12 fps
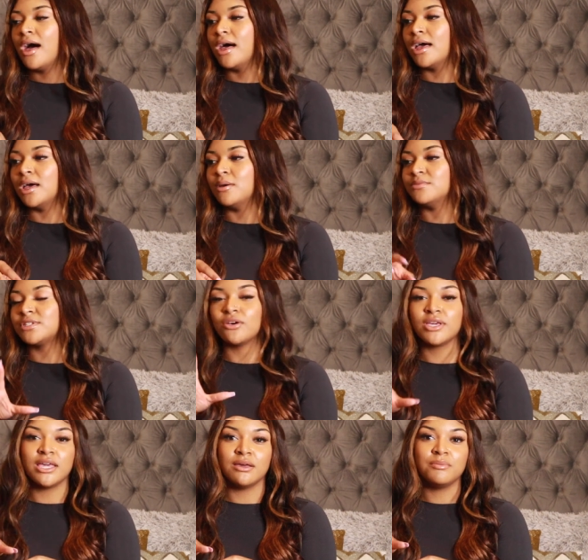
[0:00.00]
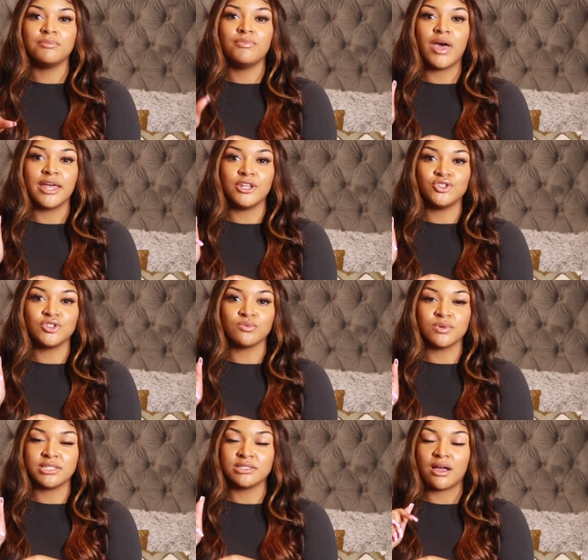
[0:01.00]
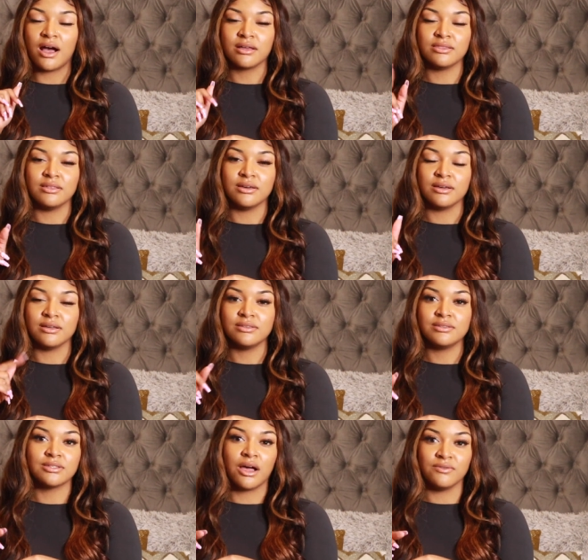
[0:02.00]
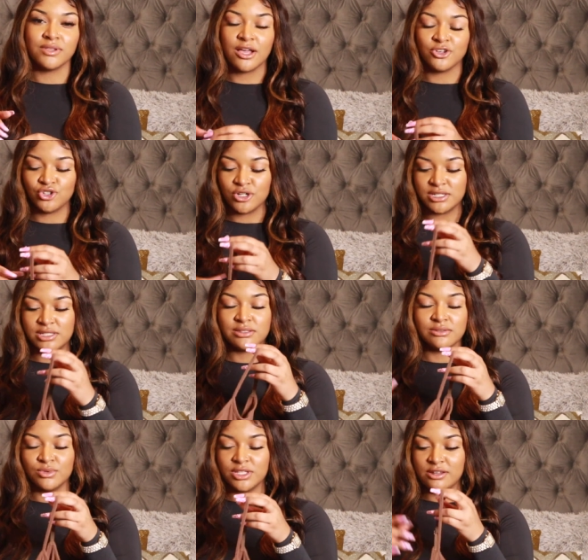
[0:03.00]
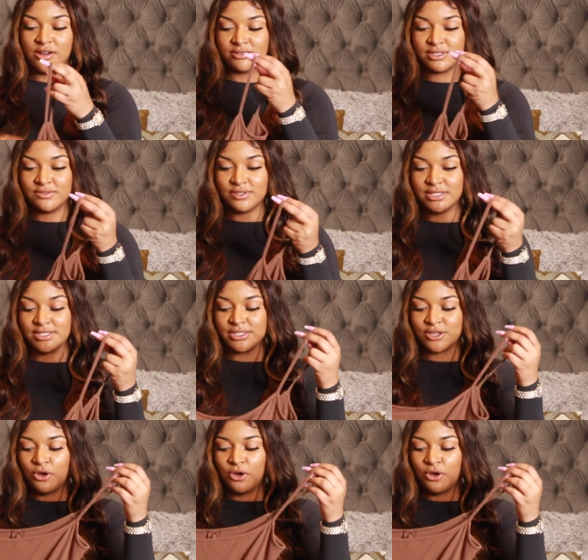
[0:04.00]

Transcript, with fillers: Um, so Kim, I need you to restock the soft lounge dress with the long sleeves because it's